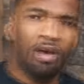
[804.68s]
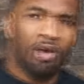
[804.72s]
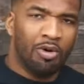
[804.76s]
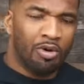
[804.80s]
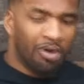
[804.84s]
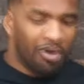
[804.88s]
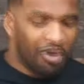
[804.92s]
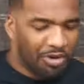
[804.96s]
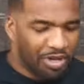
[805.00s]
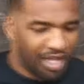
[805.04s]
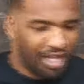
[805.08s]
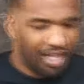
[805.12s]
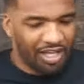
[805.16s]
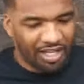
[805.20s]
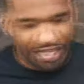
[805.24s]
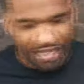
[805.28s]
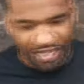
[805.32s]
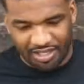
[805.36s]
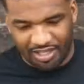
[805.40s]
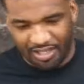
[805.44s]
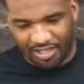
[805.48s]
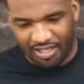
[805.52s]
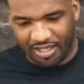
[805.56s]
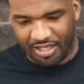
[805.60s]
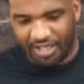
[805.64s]
Whew.
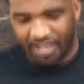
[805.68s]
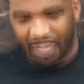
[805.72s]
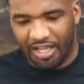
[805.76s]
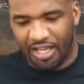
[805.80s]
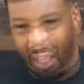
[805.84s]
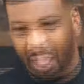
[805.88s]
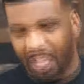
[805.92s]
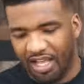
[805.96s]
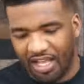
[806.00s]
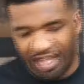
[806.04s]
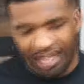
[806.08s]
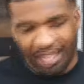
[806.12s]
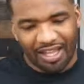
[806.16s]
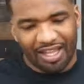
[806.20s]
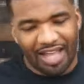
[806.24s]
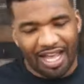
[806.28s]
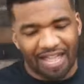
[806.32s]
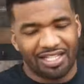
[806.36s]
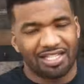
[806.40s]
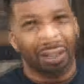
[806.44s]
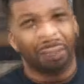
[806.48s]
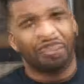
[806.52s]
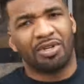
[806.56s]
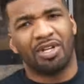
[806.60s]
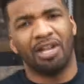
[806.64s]
Got
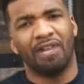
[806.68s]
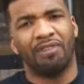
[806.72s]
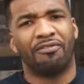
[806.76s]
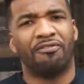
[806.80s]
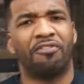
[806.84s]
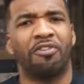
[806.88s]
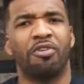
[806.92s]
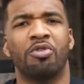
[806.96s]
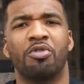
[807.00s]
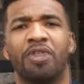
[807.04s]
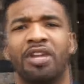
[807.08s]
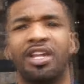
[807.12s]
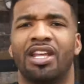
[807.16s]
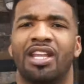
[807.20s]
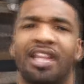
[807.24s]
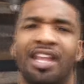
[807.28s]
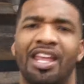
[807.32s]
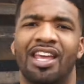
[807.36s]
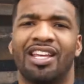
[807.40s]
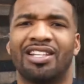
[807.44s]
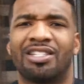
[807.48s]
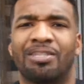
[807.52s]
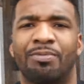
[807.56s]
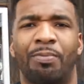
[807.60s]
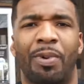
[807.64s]
some good food in
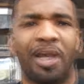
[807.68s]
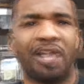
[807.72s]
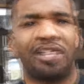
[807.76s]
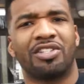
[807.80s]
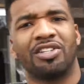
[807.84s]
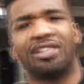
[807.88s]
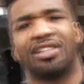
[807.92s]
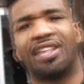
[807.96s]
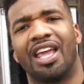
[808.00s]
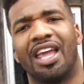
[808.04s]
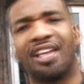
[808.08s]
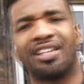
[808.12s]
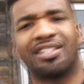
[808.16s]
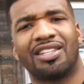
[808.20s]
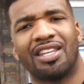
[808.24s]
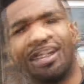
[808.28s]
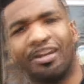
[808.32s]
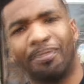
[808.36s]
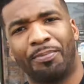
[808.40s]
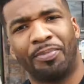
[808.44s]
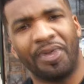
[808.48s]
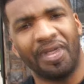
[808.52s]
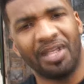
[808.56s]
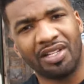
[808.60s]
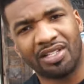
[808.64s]
there. Special thanks to the
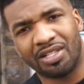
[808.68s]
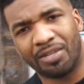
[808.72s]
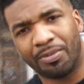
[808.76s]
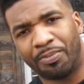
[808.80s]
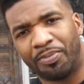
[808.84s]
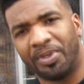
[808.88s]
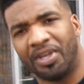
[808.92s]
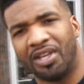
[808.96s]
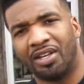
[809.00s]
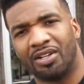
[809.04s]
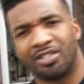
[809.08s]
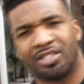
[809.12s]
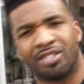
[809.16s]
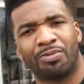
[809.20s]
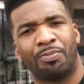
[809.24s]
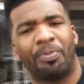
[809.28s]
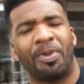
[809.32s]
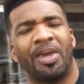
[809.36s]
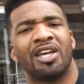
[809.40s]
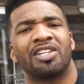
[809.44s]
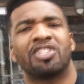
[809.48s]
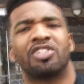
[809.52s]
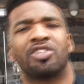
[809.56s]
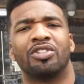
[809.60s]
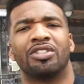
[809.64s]
Pizza Pill.
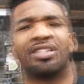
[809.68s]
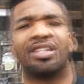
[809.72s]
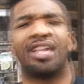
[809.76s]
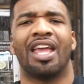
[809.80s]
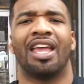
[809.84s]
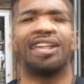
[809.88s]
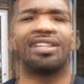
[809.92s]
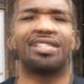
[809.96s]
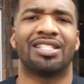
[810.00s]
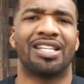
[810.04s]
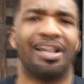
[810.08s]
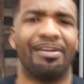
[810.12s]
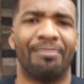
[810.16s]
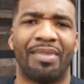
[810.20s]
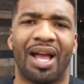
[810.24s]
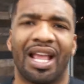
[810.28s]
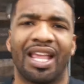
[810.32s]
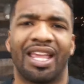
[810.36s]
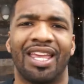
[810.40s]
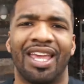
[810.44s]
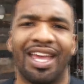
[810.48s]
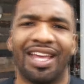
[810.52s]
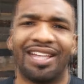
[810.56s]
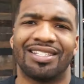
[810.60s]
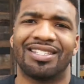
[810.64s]
Special thanks to my
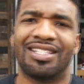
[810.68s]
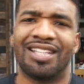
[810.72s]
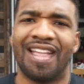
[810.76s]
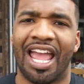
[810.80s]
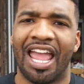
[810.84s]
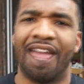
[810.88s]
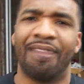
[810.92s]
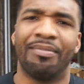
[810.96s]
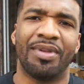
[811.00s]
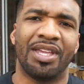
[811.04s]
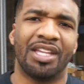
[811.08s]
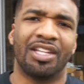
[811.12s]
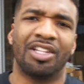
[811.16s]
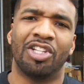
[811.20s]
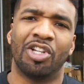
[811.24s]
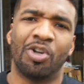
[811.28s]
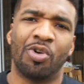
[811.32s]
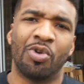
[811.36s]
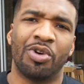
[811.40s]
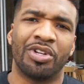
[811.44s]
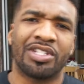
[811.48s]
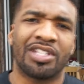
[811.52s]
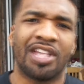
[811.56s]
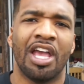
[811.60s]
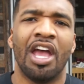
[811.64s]
guest, Damione
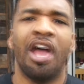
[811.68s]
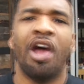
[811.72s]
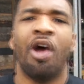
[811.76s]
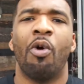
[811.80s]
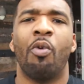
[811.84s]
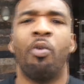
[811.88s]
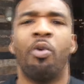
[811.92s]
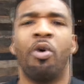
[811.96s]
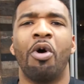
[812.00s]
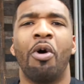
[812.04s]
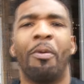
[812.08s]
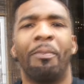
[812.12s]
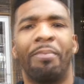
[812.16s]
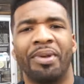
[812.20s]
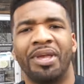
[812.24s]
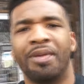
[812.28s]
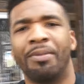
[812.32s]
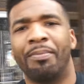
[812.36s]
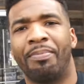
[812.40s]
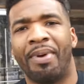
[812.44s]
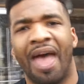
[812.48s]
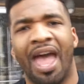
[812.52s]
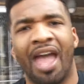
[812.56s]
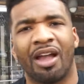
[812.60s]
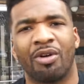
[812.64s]
Lewis. We'll be
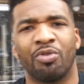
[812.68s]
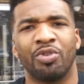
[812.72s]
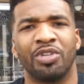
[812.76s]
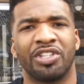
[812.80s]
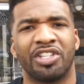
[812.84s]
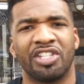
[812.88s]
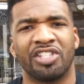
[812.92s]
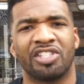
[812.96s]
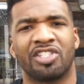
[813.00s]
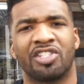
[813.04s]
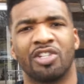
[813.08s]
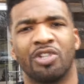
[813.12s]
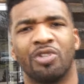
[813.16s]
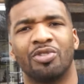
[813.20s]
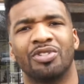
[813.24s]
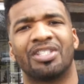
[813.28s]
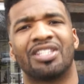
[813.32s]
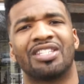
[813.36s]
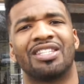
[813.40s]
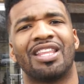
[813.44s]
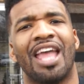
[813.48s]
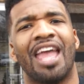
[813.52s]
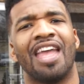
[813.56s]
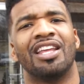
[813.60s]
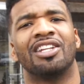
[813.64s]
back with you soon.
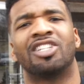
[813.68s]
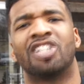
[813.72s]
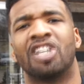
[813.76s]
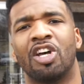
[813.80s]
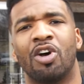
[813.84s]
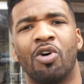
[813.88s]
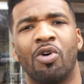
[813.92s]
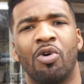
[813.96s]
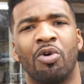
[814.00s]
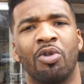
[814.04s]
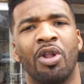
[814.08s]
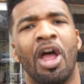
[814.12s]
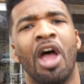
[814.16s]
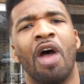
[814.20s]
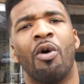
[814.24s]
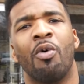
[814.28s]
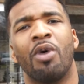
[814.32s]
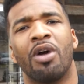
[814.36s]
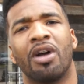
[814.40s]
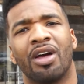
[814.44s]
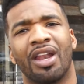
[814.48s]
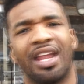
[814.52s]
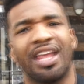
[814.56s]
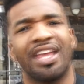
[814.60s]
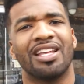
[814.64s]
Stay tuned. We're
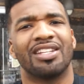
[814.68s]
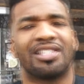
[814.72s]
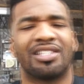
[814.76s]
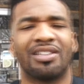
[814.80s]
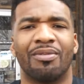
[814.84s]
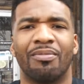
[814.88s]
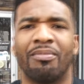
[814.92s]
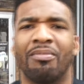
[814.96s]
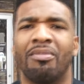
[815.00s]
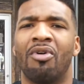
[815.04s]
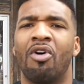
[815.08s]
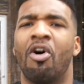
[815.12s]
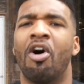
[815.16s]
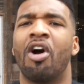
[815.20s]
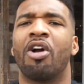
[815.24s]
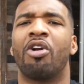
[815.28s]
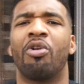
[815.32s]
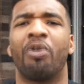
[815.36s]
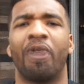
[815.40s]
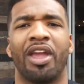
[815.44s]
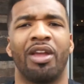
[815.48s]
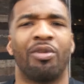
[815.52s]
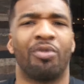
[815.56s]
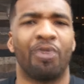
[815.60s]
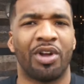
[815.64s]
going to hit some more
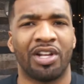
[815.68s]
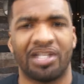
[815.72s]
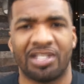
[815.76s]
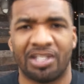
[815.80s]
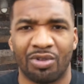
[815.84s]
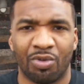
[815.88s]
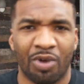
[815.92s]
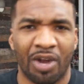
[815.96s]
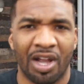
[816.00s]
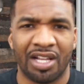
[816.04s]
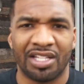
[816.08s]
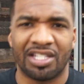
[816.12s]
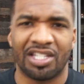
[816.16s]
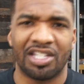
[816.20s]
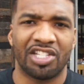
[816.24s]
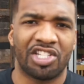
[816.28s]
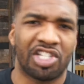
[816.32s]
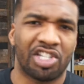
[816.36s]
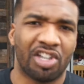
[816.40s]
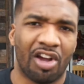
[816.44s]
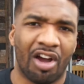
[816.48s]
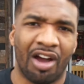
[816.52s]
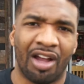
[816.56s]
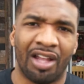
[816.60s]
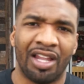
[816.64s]
great restaurants in
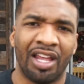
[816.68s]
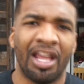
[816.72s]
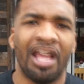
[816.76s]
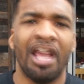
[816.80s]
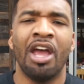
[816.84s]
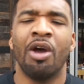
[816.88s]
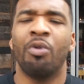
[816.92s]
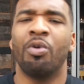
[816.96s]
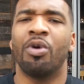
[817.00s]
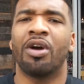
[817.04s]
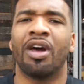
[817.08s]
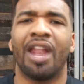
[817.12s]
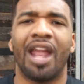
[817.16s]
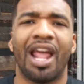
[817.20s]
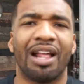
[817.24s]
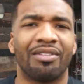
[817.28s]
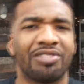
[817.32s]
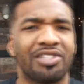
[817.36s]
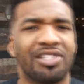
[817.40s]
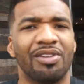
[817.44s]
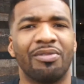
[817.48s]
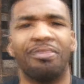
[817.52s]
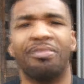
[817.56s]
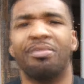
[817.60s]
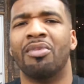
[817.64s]
Charlotte. We're going to have
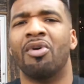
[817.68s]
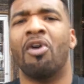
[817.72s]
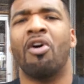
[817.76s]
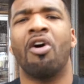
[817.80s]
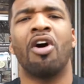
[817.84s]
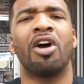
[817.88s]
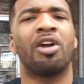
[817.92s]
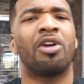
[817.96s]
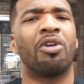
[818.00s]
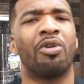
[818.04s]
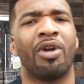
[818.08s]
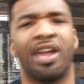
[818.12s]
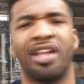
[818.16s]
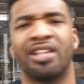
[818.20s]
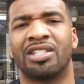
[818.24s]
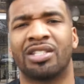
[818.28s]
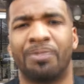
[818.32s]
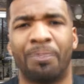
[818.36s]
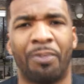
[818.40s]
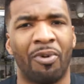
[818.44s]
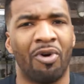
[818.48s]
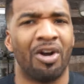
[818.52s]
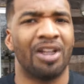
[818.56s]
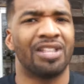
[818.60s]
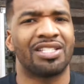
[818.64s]
some more great
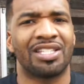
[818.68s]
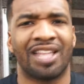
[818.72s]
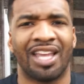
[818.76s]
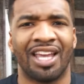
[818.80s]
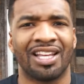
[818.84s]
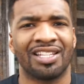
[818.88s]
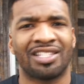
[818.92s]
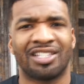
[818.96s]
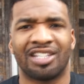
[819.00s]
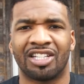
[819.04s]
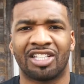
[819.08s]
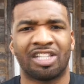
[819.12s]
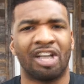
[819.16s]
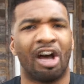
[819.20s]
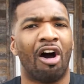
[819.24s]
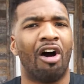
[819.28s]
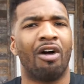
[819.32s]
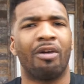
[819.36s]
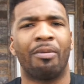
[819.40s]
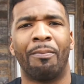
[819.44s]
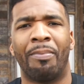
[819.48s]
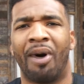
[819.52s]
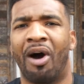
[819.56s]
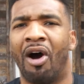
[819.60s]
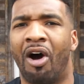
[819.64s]
sports guests to talk
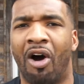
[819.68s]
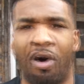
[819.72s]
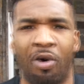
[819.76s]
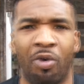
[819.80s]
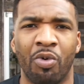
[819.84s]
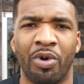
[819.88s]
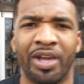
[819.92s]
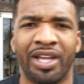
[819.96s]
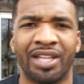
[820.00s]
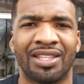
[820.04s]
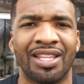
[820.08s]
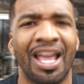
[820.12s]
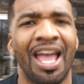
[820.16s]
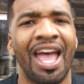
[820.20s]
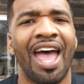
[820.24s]
ball with.